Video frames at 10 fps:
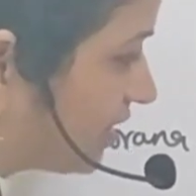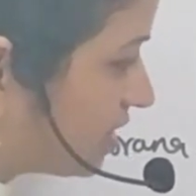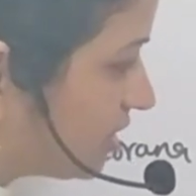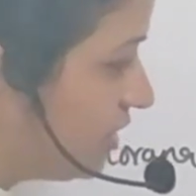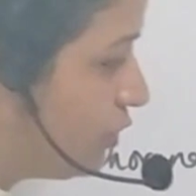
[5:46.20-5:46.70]
the
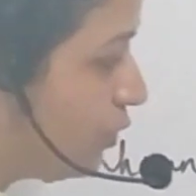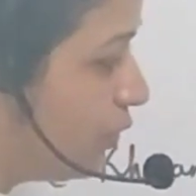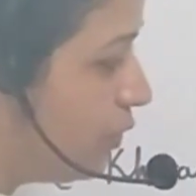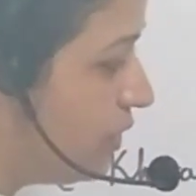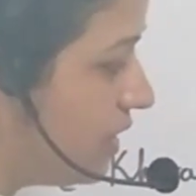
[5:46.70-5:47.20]

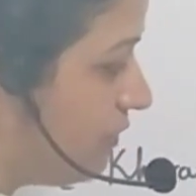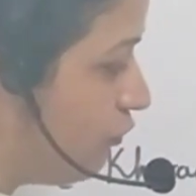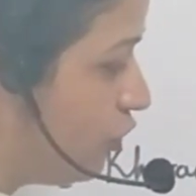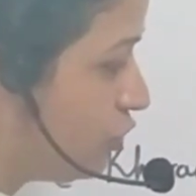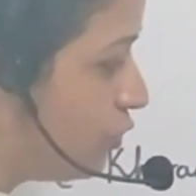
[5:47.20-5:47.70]

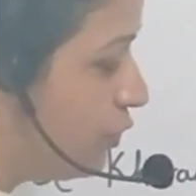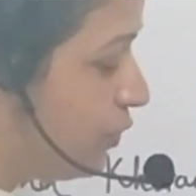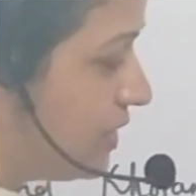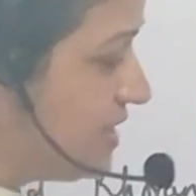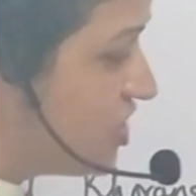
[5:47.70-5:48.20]
fourth codon is